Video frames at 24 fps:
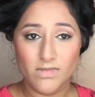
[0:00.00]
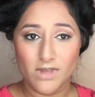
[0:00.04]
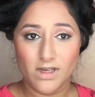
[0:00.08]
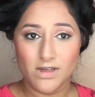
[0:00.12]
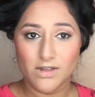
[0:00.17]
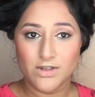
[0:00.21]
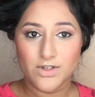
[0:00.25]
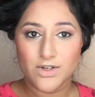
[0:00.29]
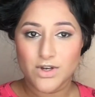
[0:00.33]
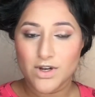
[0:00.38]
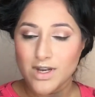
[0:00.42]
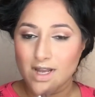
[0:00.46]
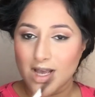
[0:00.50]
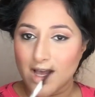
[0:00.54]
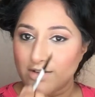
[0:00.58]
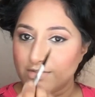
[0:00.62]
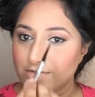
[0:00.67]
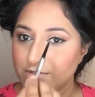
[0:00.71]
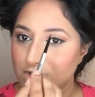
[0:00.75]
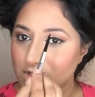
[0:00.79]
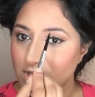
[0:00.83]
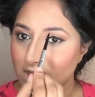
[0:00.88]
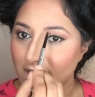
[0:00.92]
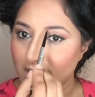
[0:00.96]
you don't
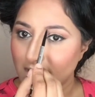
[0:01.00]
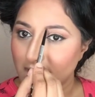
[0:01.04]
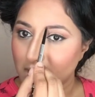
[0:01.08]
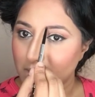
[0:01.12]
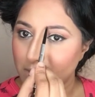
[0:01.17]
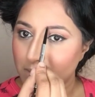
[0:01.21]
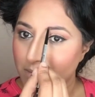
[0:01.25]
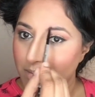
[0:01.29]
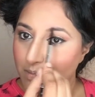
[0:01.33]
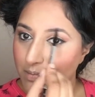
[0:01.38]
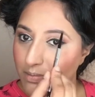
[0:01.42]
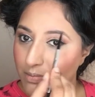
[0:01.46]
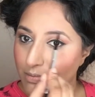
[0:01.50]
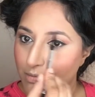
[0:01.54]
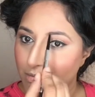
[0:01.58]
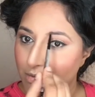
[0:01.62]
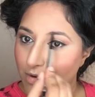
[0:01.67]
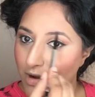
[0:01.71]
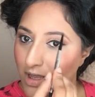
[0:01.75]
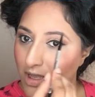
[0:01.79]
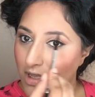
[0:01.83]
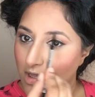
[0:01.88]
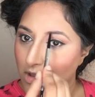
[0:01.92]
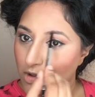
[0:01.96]
have to like
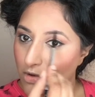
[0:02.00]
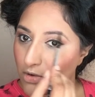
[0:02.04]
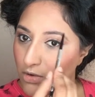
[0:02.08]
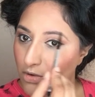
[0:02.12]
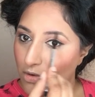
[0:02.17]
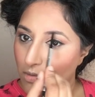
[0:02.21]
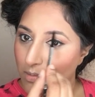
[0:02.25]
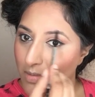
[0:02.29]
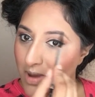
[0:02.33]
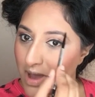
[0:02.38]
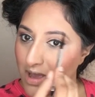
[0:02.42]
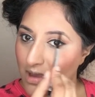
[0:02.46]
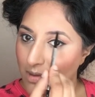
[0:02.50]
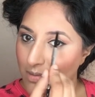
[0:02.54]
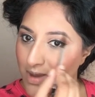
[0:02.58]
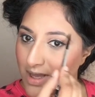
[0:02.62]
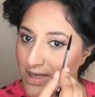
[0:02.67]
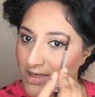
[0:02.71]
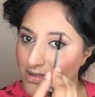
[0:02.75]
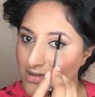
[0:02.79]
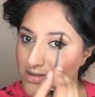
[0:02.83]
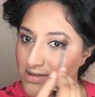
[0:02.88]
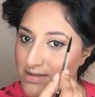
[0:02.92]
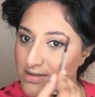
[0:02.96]
break your bank
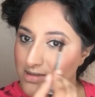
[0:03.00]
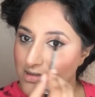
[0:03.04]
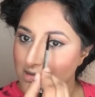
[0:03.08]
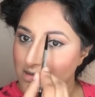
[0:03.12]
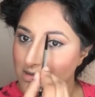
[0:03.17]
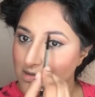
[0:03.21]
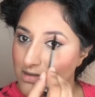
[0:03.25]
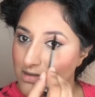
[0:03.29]
balance.